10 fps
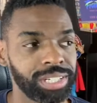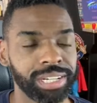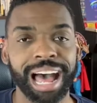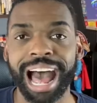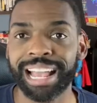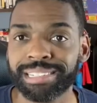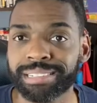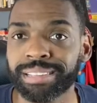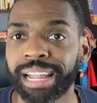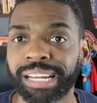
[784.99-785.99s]
to
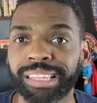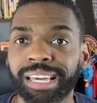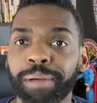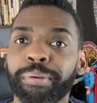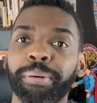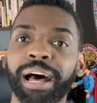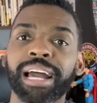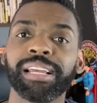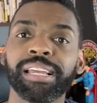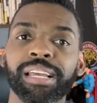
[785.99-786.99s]
isolating the upper
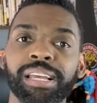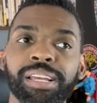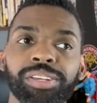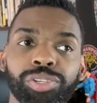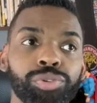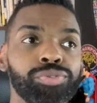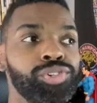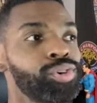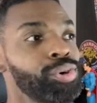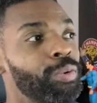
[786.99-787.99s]
body, you
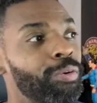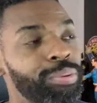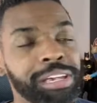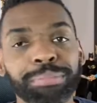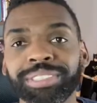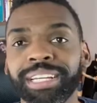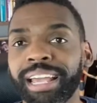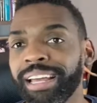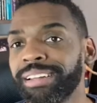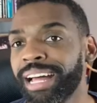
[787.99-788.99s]
too will be able to
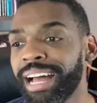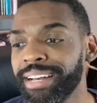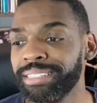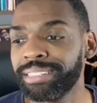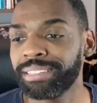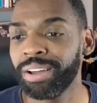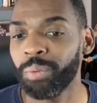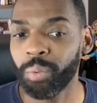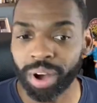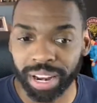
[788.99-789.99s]
analyze
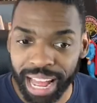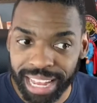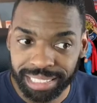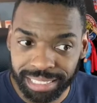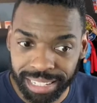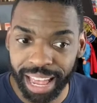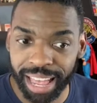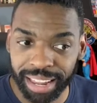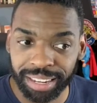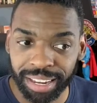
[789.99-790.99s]
what I
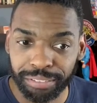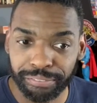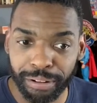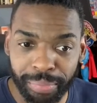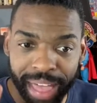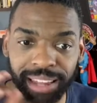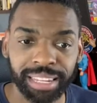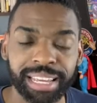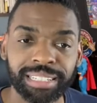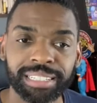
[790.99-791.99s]
said from that
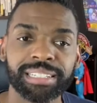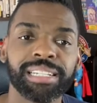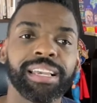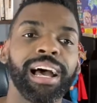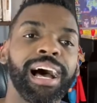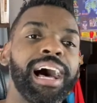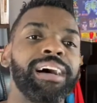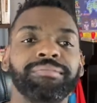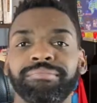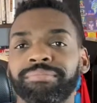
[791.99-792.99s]
lens and see,
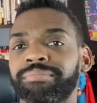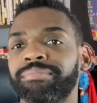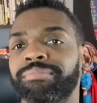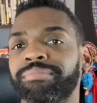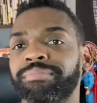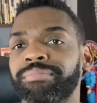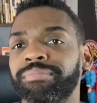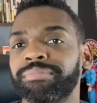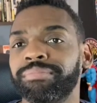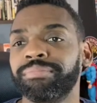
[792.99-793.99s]
ah,
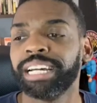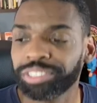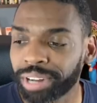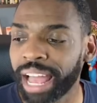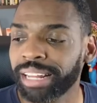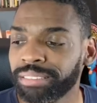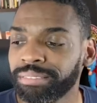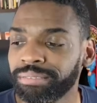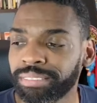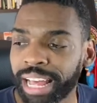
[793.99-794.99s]
that's right.
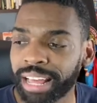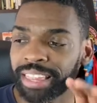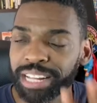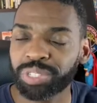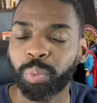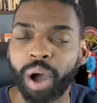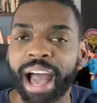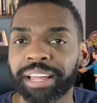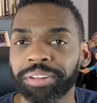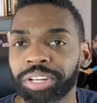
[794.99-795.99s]
That that's
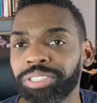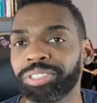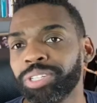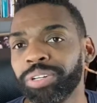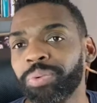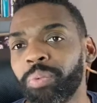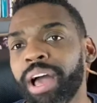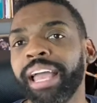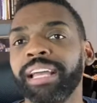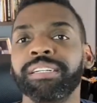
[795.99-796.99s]
why it looks a certain
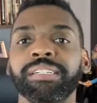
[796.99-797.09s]
way.